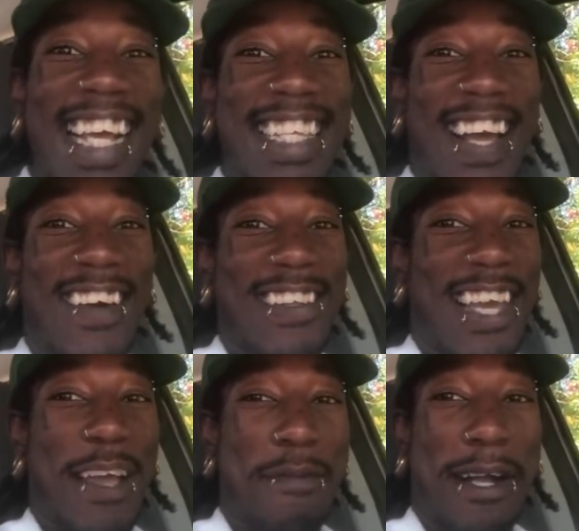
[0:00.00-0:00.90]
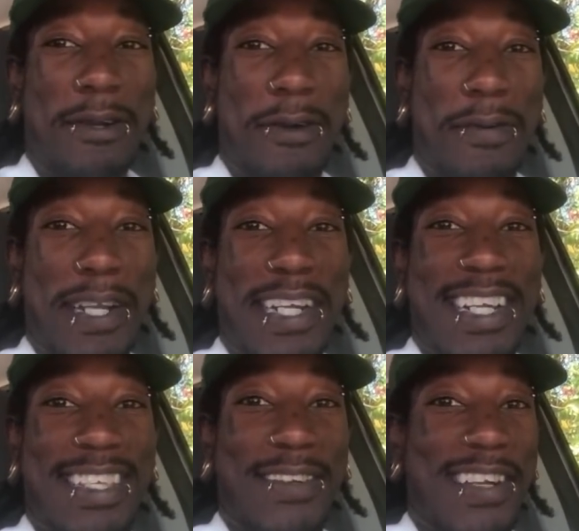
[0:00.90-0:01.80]
so I was like, am I gonna win
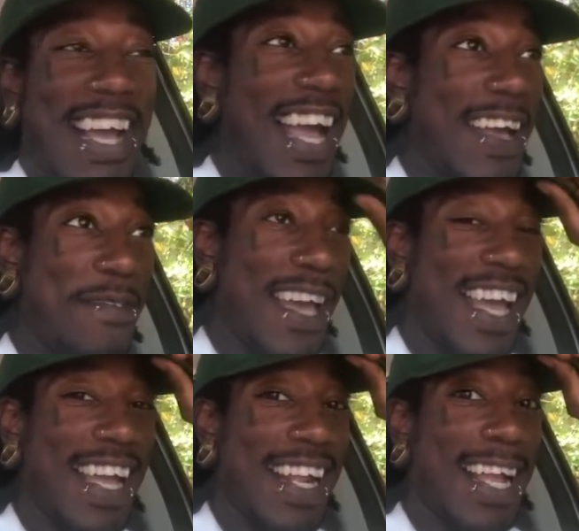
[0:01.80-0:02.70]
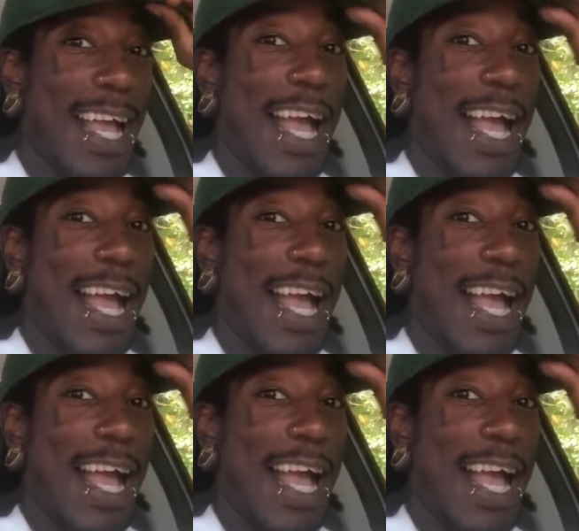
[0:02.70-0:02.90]
this or not, man?